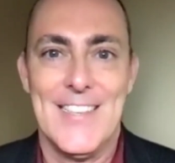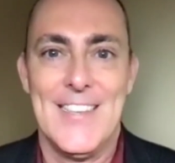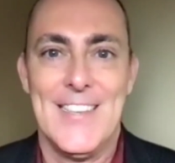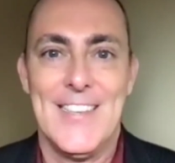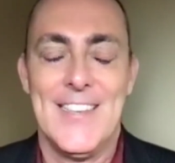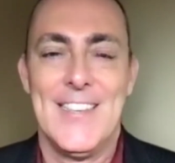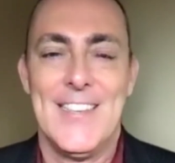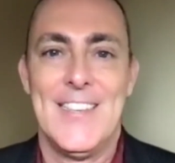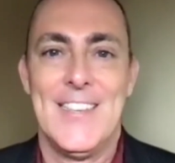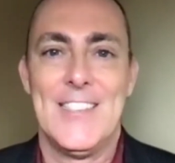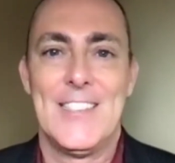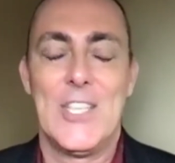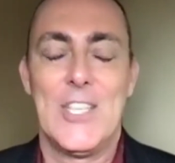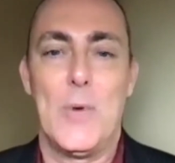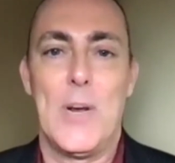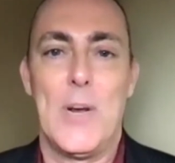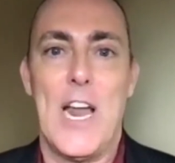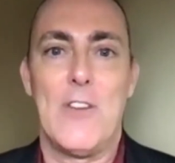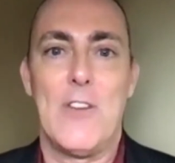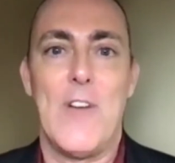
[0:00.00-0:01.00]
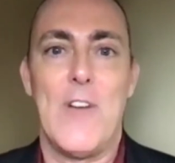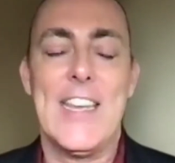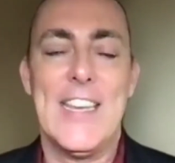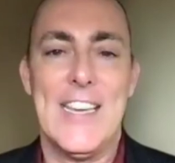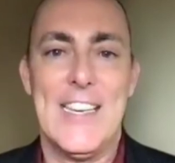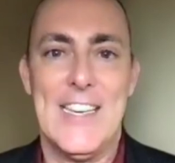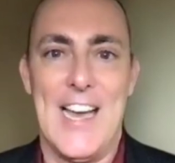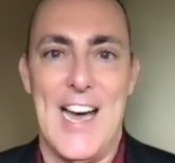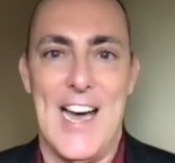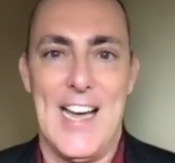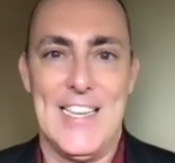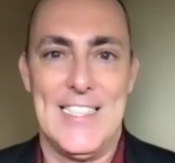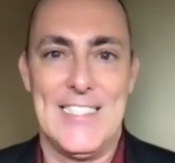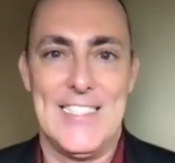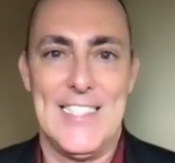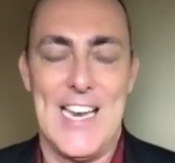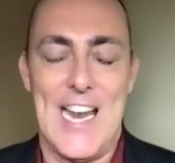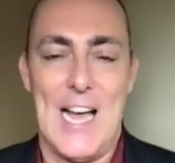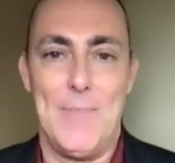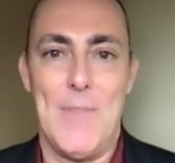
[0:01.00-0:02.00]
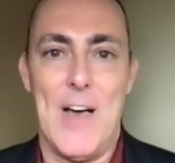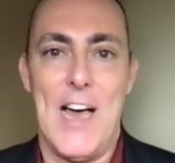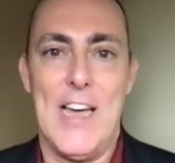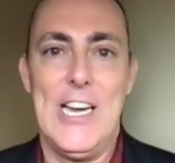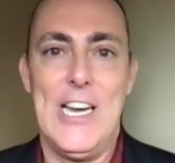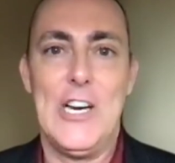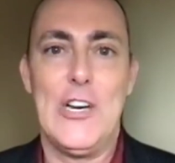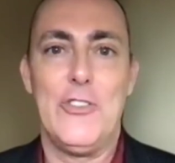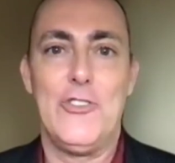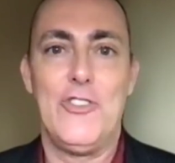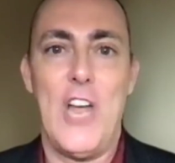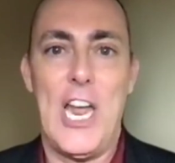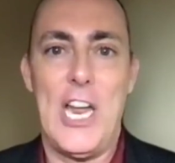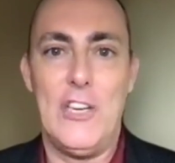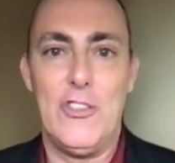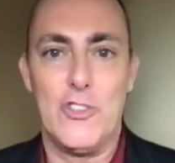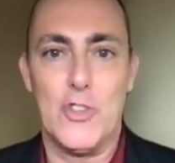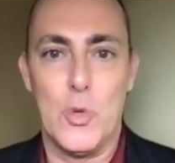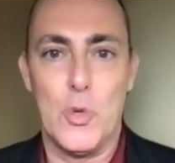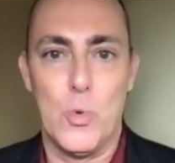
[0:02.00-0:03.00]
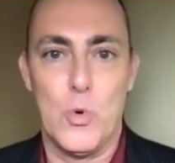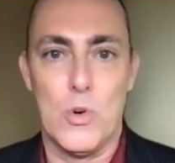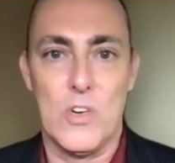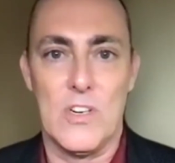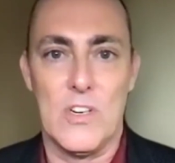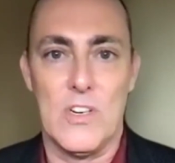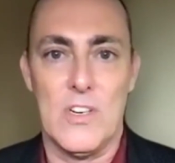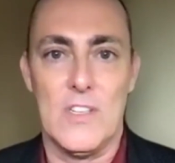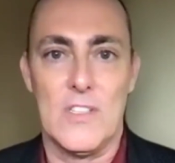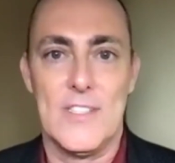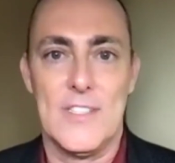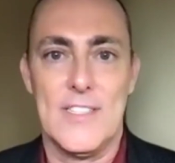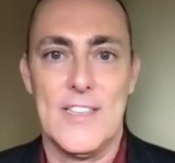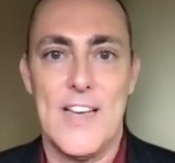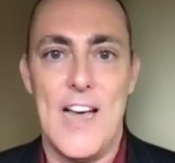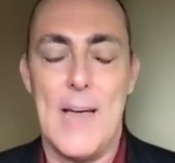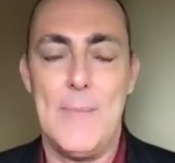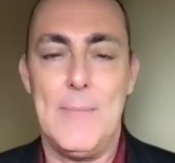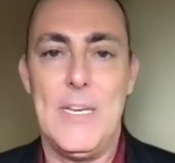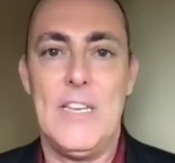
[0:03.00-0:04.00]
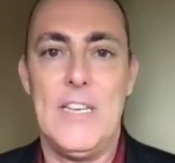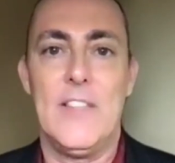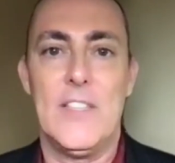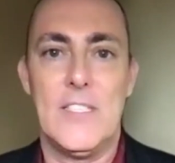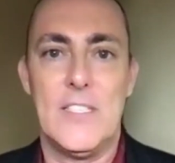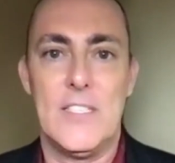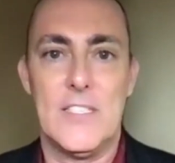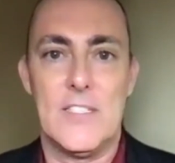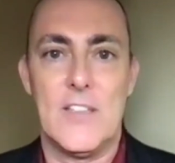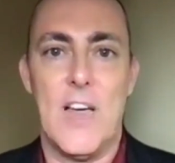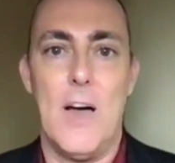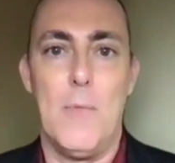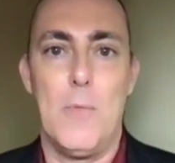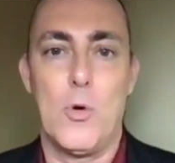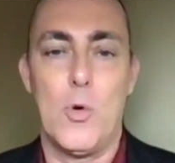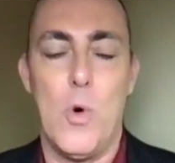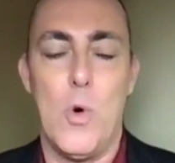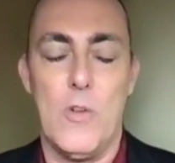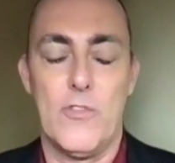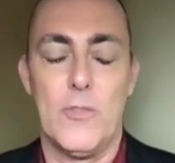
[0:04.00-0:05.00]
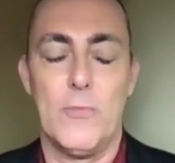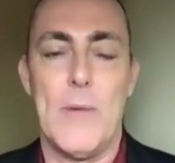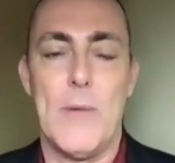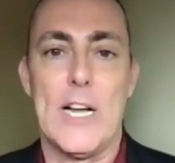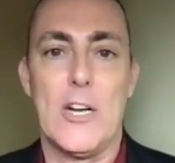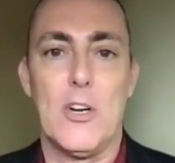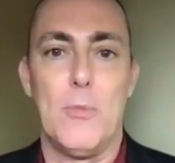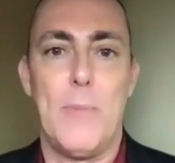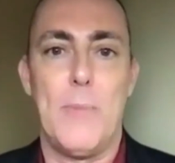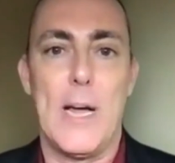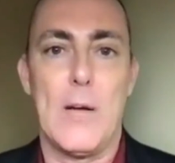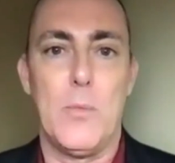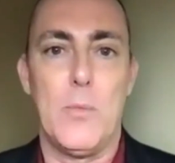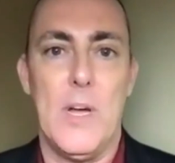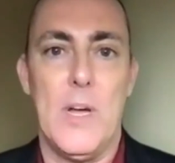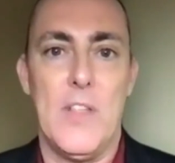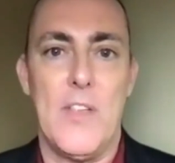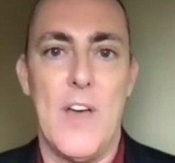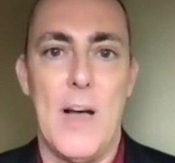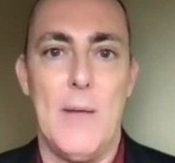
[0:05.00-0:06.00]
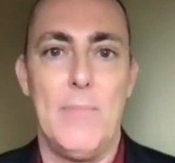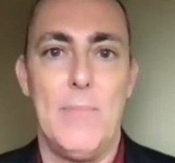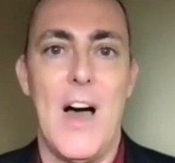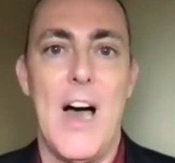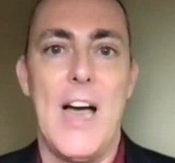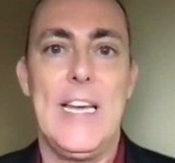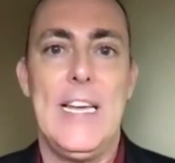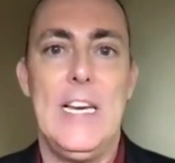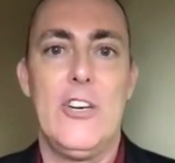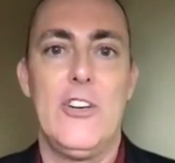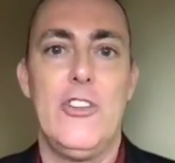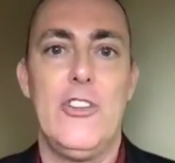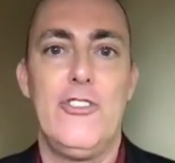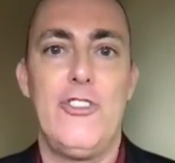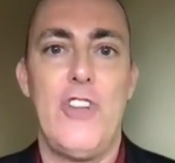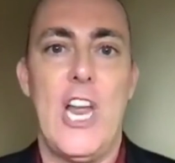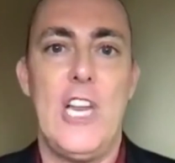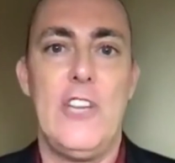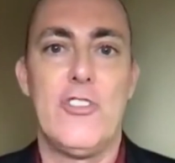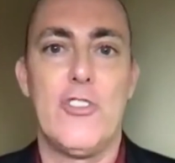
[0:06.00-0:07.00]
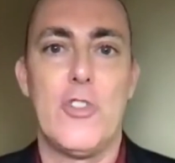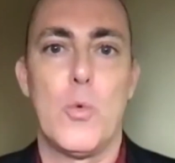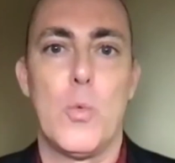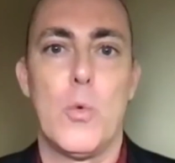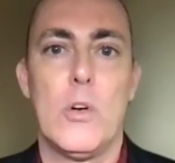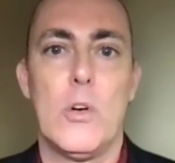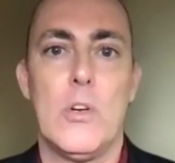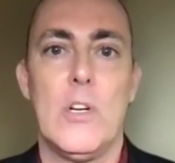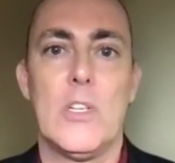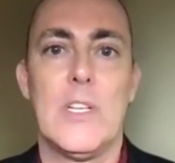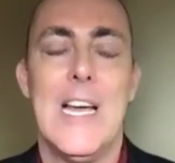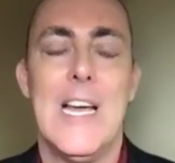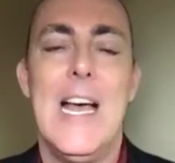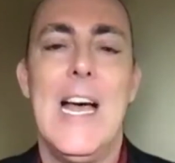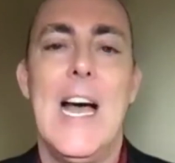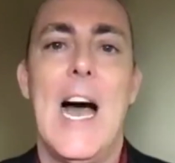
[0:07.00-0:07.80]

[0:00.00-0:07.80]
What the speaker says: So when I recognize that I'm not here to change the world, I mean, this is a quote from Michael Beckwith. I'm not here to change the world.